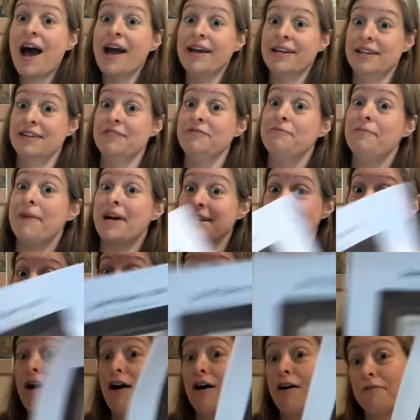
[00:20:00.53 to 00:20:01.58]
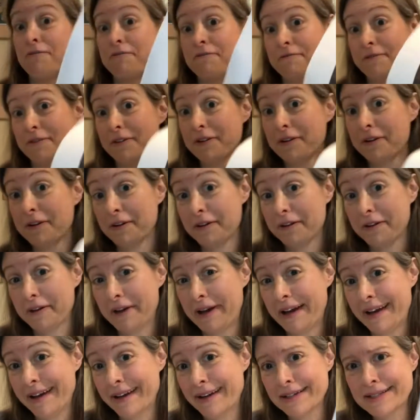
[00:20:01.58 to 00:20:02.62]
give myself,
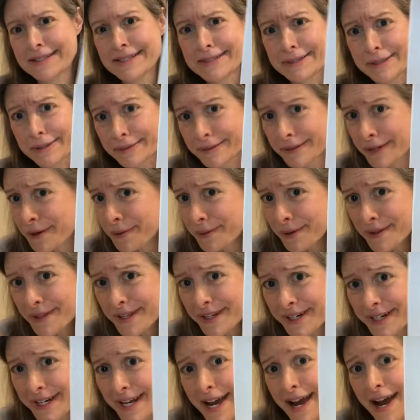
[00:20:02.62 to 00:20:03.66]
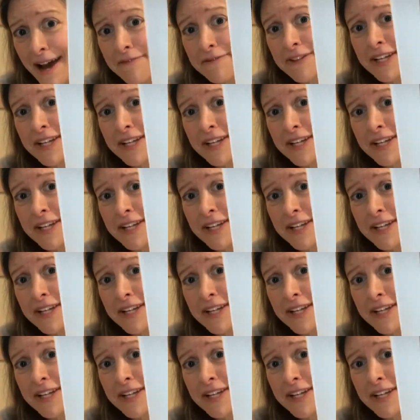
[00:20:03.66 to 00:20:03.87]
is there lower than an F?